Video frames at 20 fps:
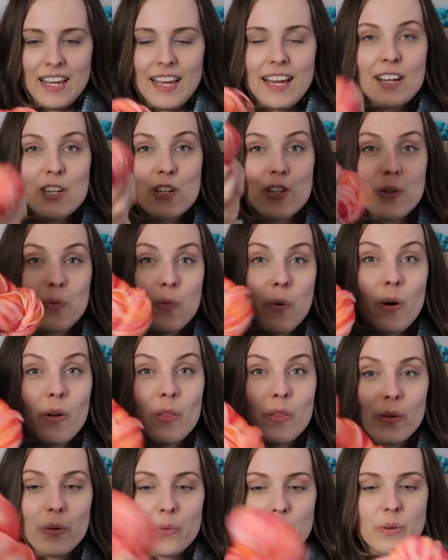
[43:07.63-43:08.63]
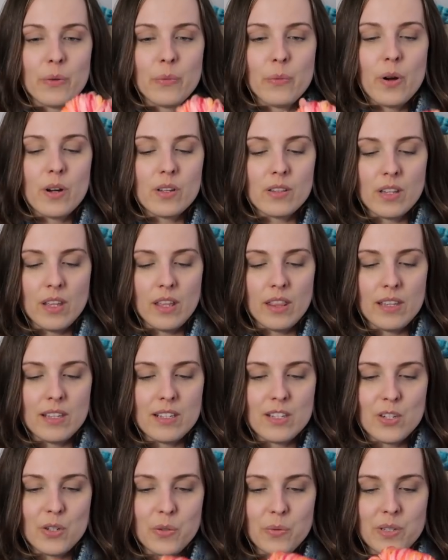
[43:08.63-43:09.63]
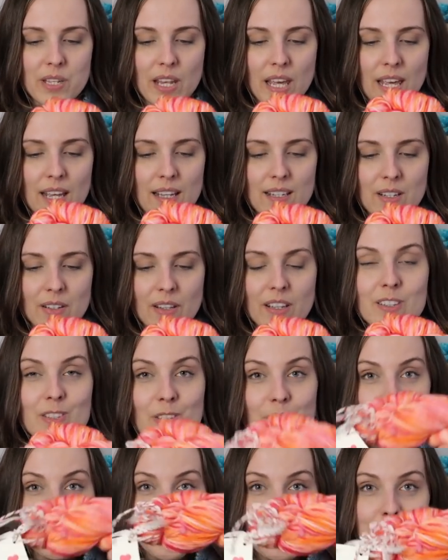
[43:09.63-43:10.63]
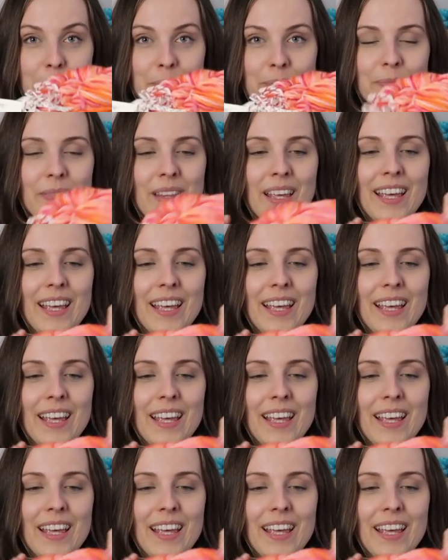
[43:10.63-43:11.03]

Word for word: I actually won, the, won these two skeins on Instagram